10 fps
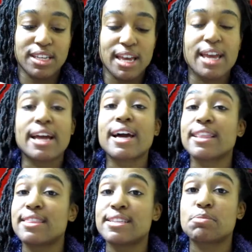And I
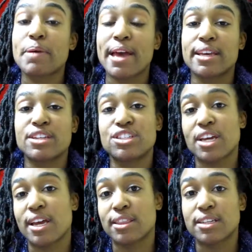got this package
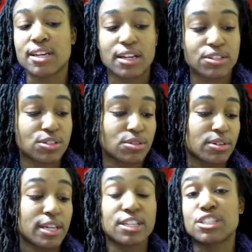at the dollar store, and
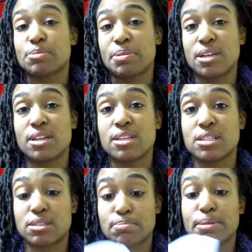I just put it in
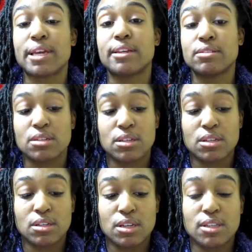this bin,
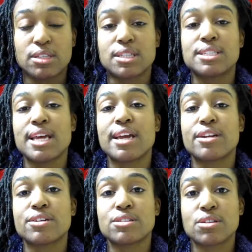in this
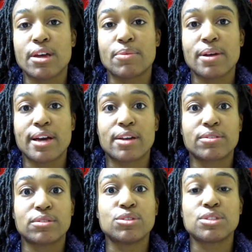container, so that way I
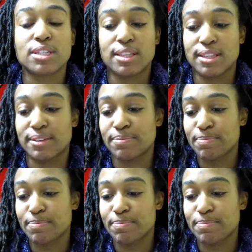don't lose anything.